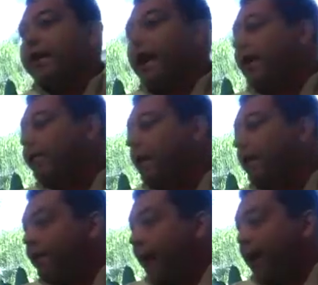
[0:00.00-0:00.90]
with the
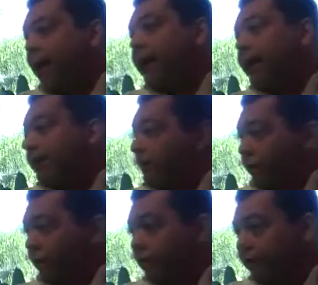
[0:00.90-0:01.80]
caveat that,
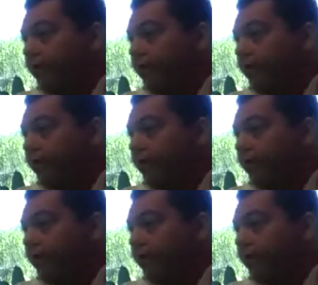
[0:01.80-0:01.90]
hey, look,